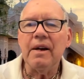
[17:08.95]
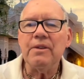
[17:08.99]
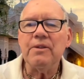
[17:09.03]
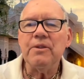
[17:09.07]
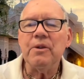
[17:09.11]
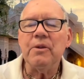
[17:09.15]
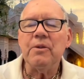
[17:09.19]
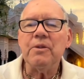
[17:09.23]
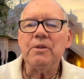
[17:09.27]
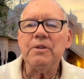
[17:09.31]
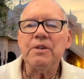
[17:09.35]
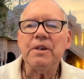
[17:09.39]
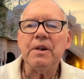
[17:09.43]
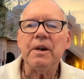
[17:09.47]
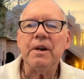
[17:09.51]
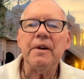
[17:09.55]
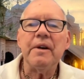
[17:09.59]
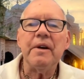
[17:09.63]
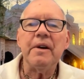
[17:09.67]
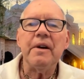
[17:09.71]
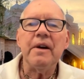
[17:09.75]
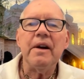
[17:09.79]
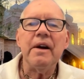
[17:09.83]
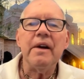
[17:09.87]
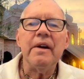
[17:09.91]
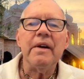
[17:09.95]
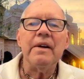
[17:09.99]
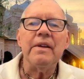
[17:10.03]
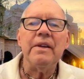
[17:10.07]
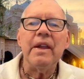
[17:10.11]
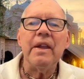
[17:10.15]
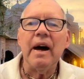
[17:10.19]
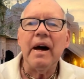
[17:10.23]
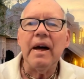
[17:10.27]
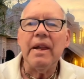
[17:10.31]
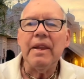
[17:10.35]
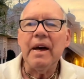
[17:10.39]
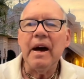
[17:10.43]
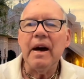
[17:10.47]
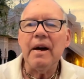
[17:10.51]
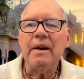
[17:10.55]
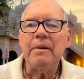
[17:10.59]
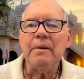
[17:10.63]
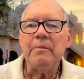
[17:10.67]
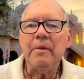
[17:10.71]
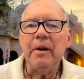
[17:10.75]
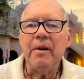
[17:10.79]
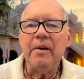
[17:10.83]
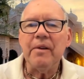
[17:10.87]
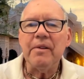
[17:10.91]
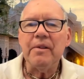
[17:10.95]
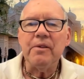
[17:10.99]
dosha, na nama.